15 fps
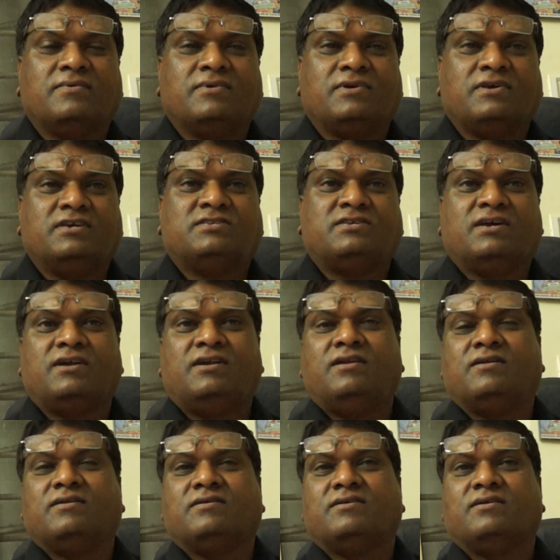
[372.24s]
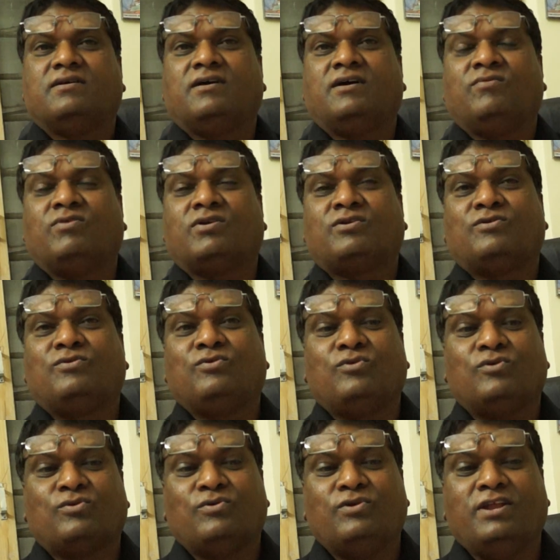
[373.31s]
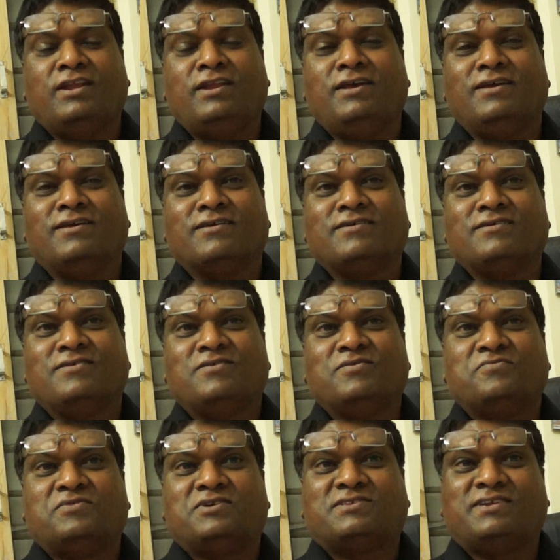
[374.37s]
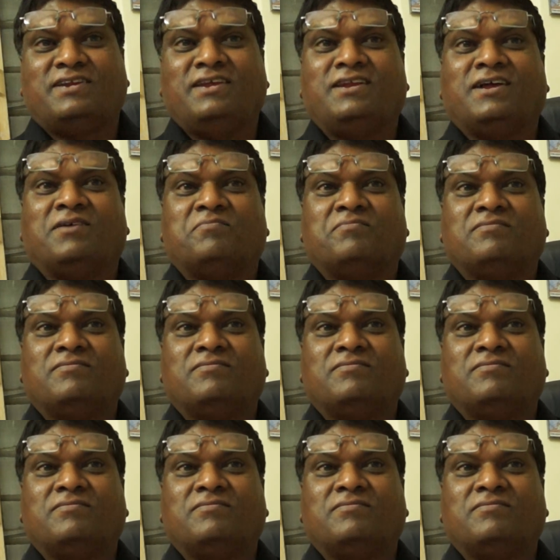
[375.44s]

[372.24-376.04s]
he said, I wanted to go to Delhi for Sri Ram